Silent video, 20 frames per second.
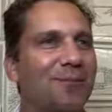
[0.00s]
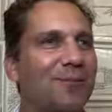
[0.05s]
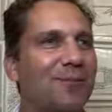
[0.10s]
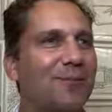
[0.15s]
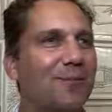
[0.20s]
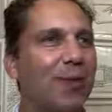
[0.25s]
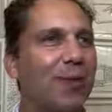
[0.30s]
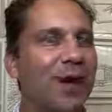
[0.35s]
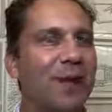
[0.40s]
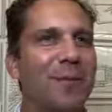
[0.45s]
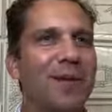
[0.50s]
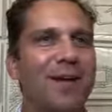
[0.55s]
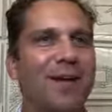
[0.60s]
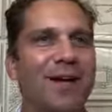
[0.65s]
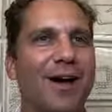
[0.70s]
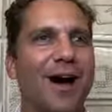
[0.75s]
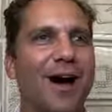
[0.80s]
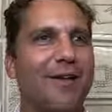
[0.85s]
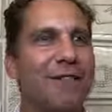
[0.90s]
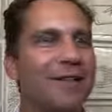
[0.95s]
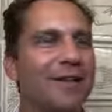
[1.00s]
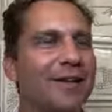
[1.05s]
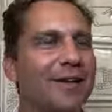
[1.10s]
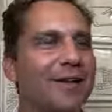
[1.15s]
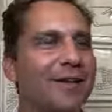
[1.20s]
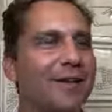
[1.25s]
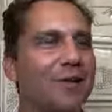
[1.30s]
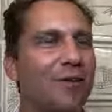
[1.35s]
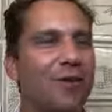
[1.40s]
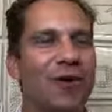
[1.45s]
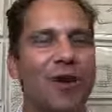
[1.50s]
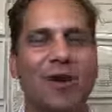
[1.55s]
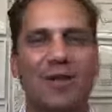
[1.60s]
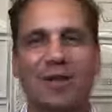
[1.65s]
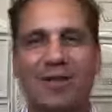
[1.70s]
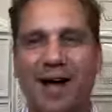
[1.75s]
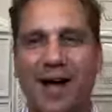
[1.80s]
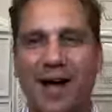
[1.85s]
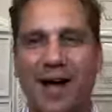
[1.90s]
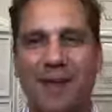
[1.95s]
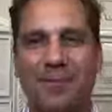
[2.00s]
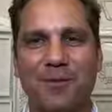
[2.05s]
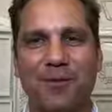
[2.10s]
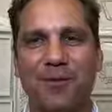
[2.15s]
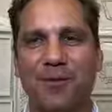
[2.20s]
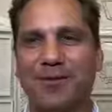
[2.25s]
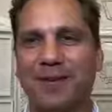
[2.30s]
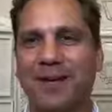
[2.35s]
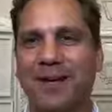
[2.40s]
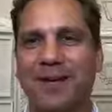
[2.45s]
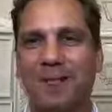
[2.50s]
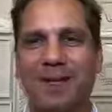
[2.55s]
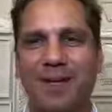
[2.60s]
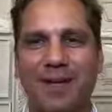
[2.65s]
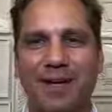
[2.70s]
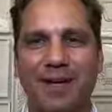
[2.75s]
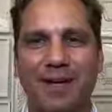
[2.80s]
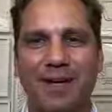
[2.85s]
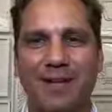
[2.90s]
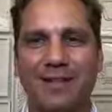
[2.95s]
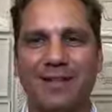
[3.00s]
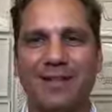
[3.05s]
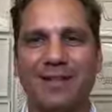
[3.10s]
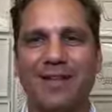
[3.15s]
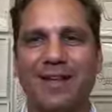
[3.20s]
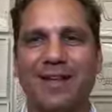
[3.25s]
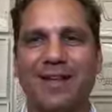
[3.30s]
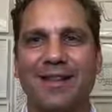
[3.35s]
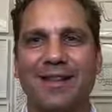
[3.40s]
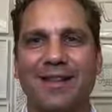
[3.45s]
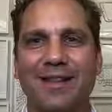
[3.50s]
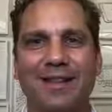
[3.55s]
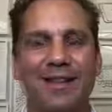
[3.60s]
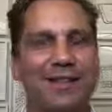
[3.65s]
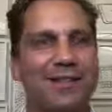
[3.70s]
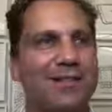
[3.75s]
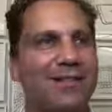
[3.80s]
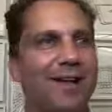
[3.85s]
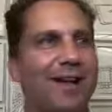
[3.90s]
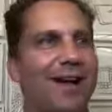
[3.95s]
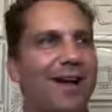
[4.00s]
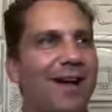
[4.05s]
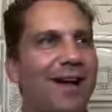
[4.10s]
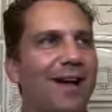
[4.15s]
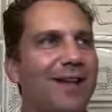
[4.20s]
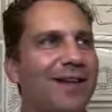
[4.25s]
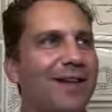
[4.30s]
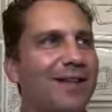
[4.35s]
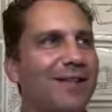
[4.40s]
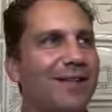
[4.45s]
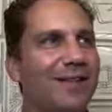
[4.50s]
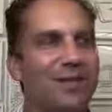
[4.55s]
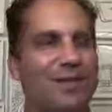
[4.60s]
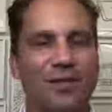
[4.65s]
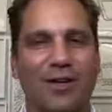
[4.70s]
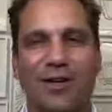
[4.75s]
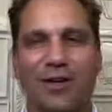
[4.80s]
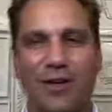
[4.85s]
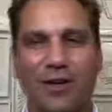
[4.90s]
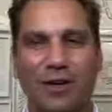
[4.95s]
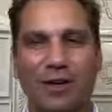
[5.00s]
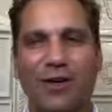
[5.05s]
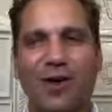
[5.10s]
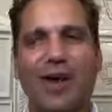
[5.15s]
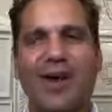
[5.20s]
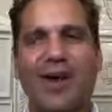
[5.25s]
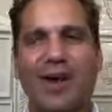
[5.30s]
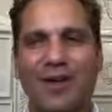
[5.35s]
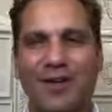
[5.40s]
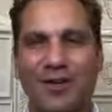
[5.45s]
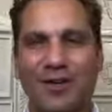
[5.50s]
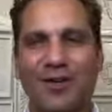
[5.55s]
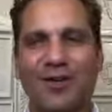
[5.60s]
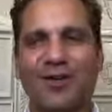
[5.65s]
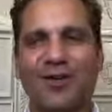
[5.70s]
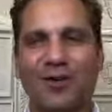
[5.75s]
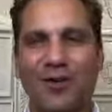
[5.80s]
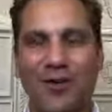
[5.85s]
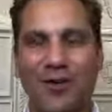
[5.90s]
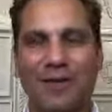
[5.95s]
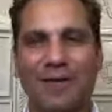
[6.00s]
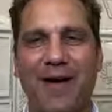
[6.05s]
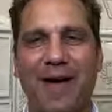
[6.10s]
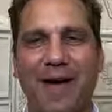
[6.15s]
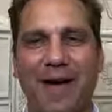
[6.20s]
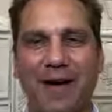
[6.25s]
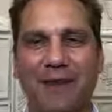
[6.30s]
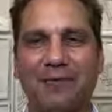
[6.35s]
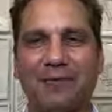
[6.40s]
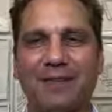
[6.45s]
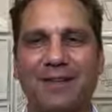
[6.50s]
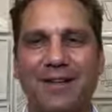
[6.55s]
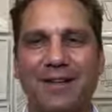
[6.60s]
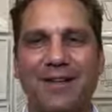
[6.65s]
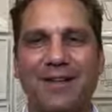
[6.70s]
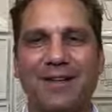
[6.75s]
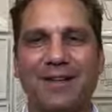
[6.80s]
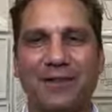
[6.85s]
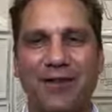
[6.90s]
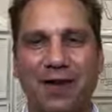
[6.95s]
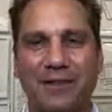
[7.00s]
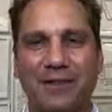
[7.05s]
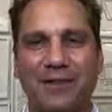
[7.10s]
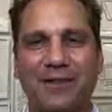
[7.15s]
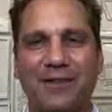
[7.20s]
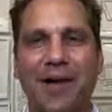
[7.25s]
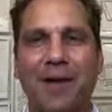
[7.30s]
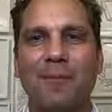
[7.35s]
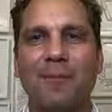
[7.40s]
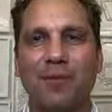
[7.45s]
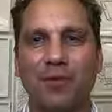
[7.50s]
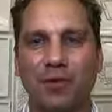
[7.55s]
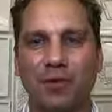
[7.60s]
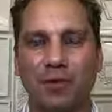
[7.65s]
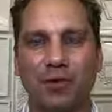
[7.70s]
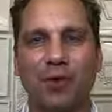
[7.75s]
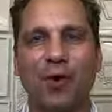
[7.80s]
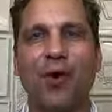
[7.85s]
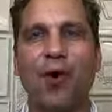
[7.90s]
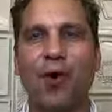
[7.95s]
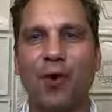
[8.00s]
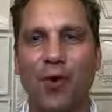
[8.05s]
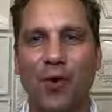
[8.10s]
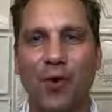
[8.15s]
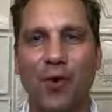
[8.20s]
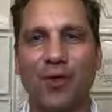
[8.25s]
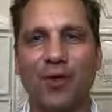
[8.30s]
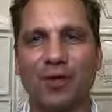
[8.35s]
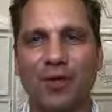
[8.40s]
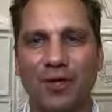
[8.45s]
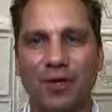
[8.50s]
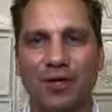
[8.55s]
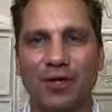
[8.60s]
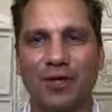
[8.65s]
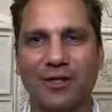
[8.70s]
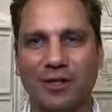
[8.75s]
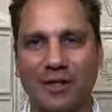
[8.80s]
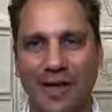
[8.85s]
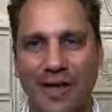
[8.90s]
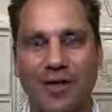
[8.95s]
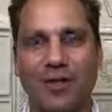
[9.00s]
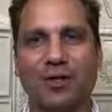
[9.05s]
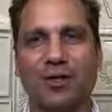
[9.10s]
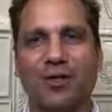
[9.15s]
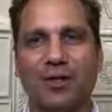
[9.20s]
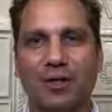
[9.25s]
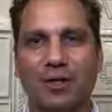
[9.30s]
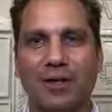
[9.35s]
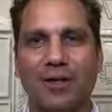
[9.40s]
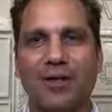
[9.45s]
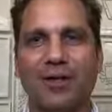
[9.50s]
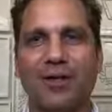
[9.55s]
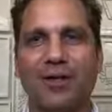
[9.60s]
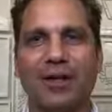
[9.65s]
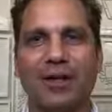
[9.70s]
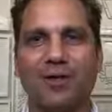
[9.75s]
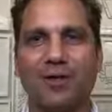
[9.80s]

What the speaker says: When I'm in the office and we're on time and we're setting meetings, things are like a train. You sort of have some control over your schedule.